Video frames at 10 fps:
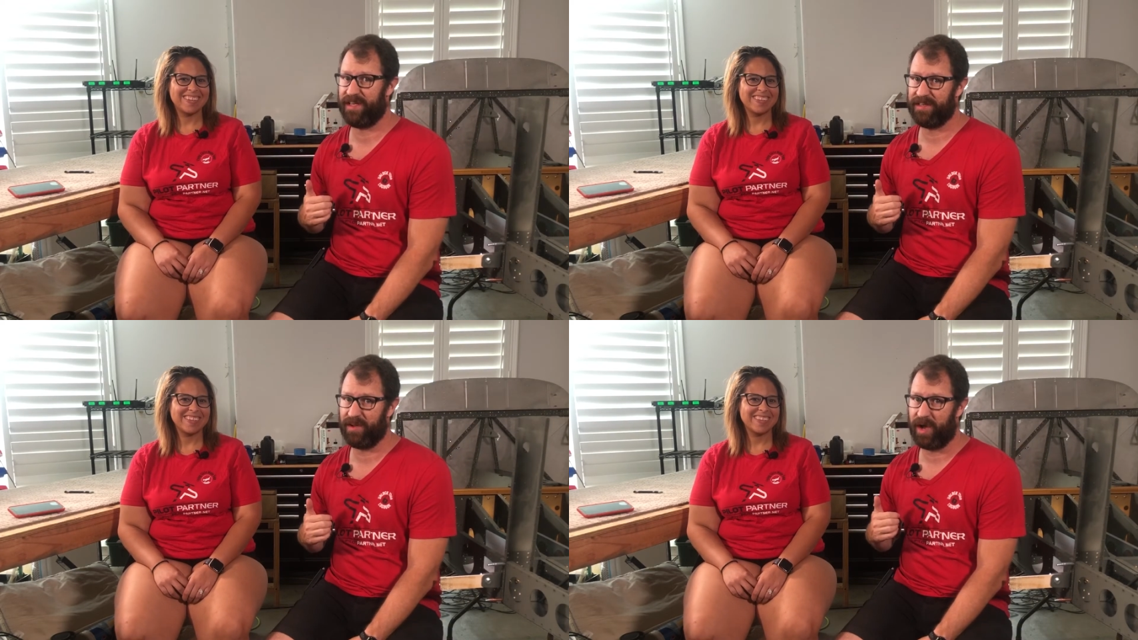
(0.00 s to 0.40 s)

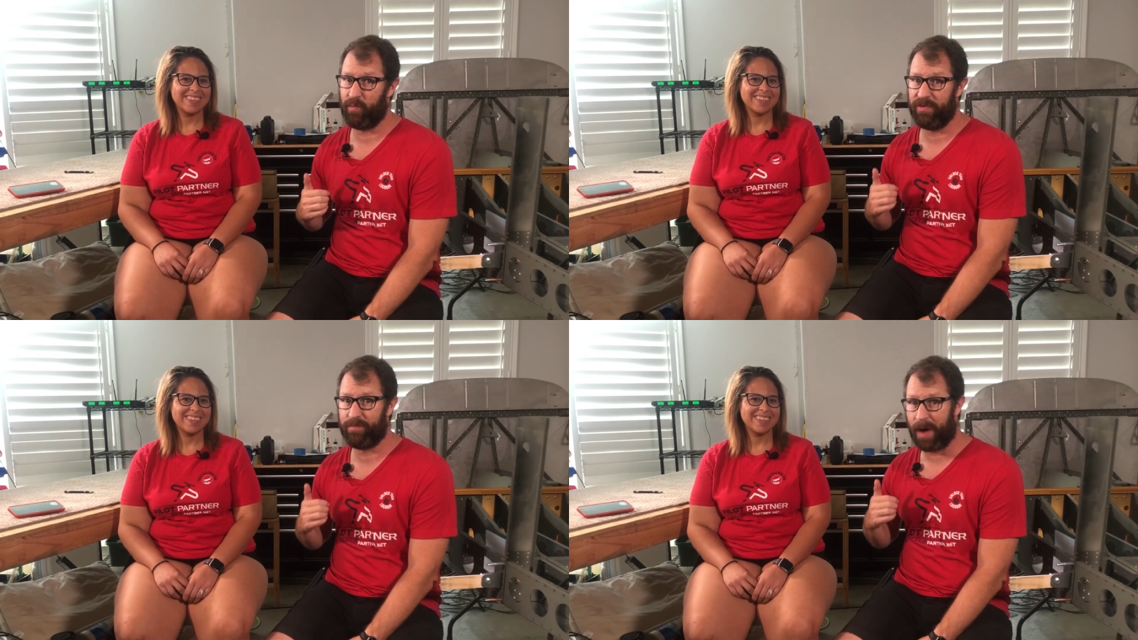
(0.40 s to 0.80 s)
Speaker 1: and
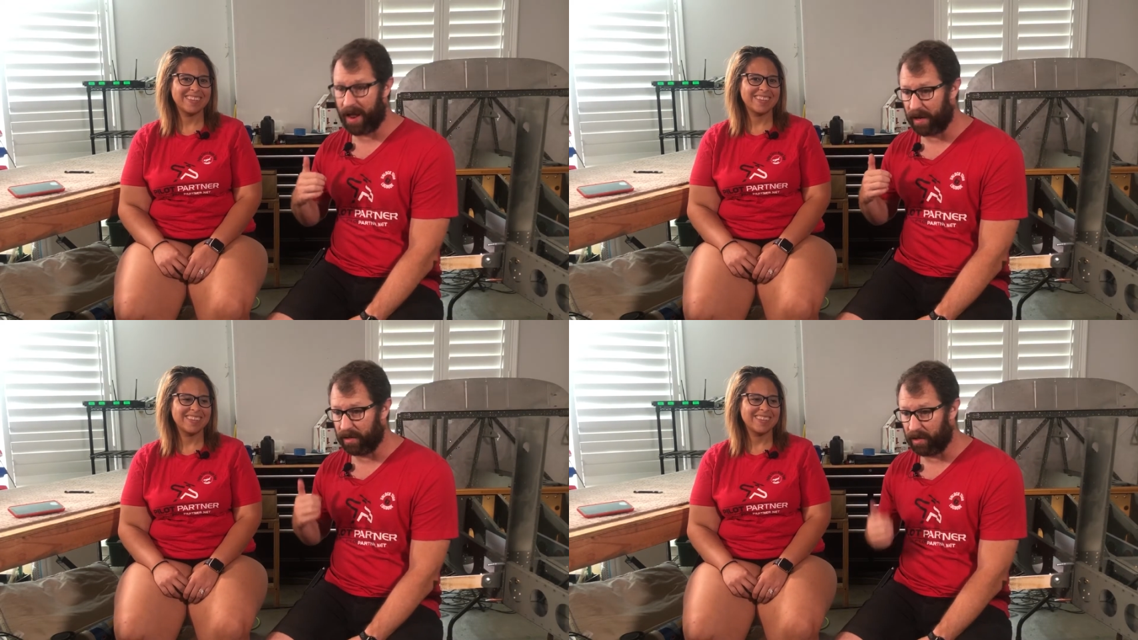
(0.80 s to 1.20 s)
we've
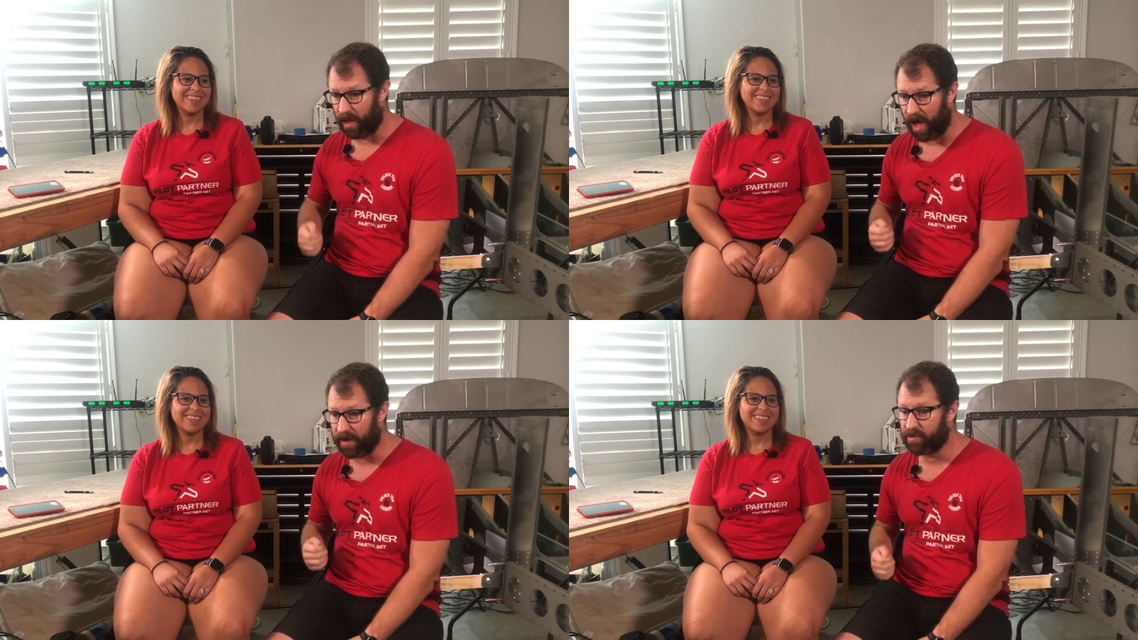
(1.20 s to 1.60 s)
bought a
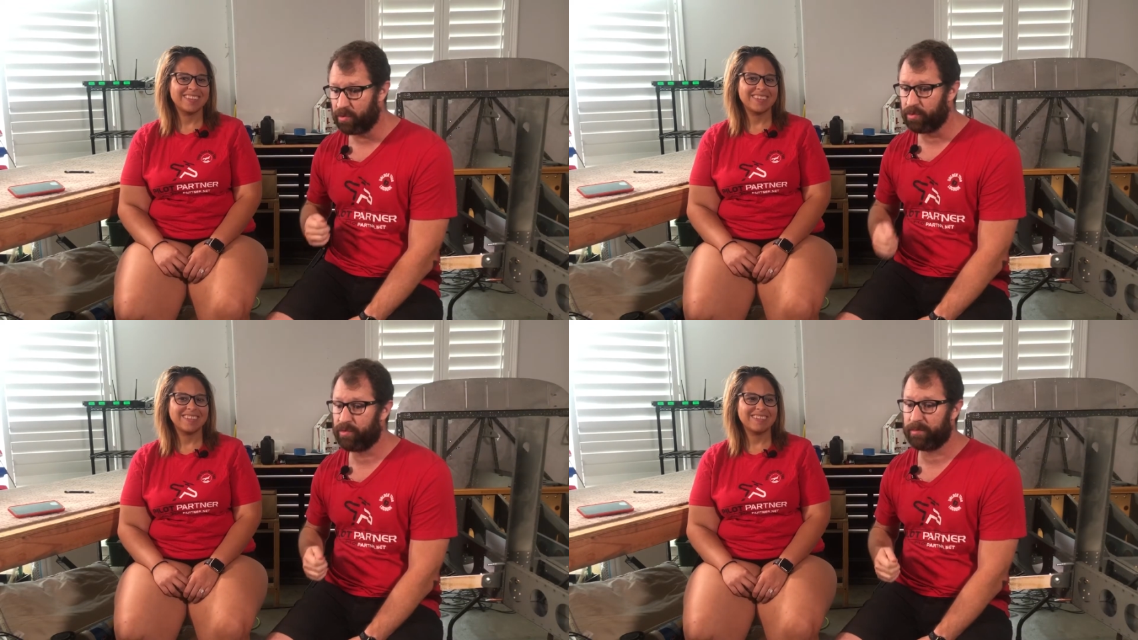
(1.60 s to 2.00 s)
lot of
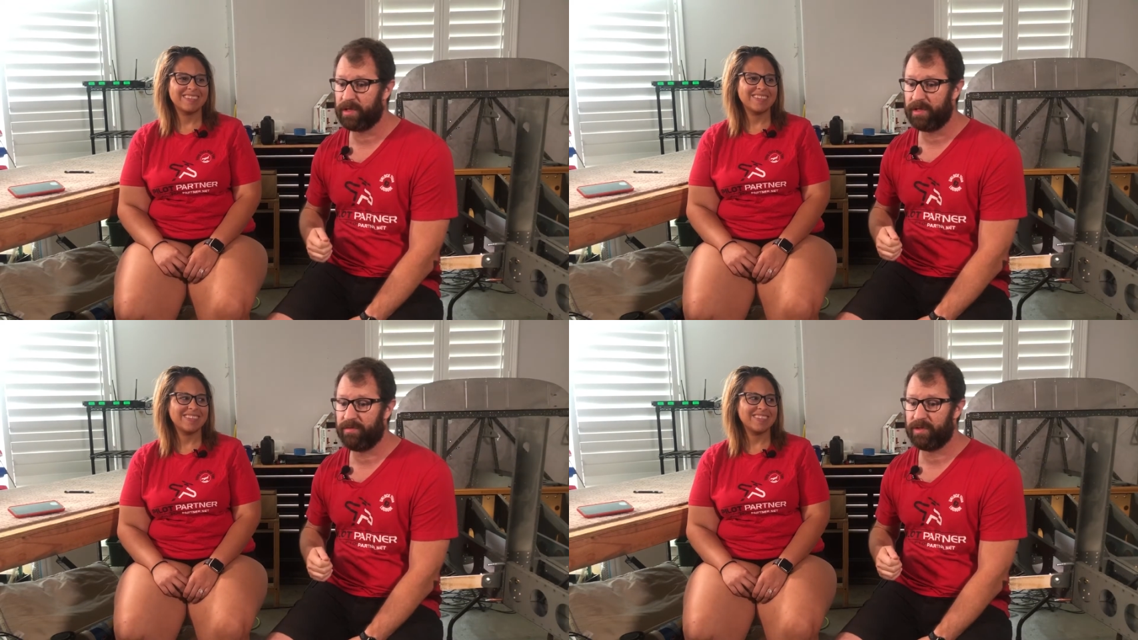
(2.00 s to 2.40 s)
tools
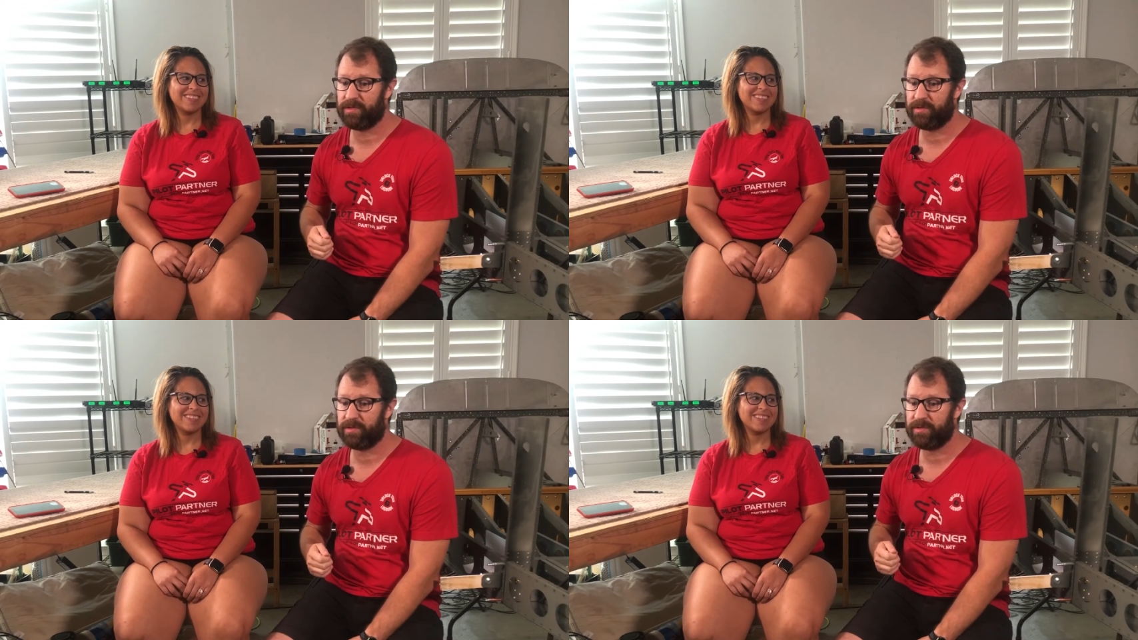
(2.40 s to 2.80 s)
from
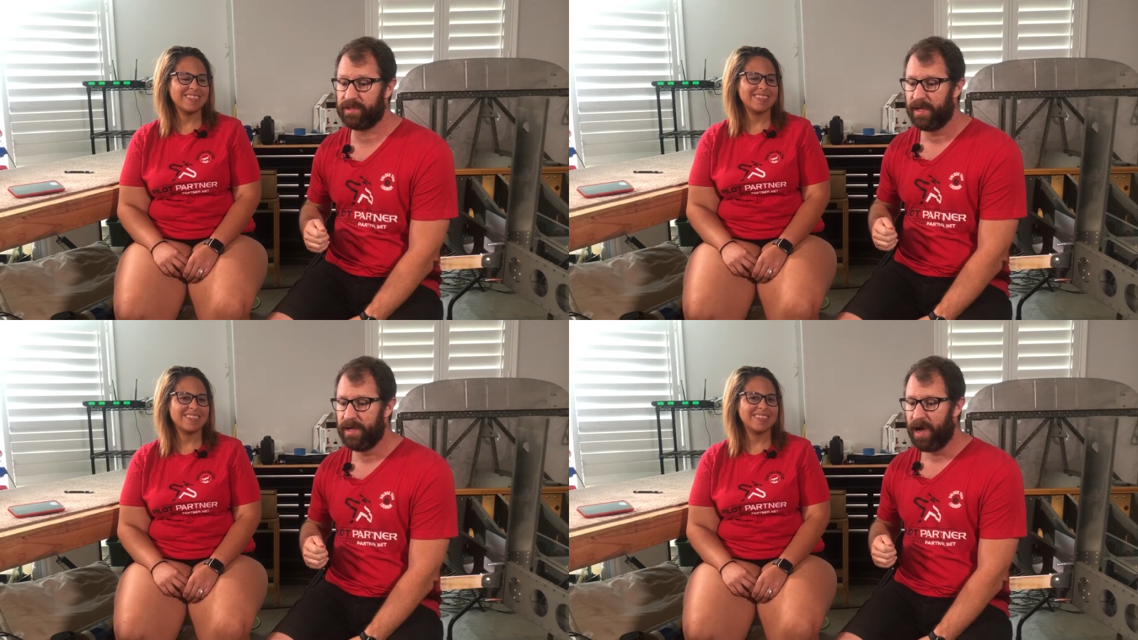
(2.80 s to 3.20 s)
Cleveland Tools.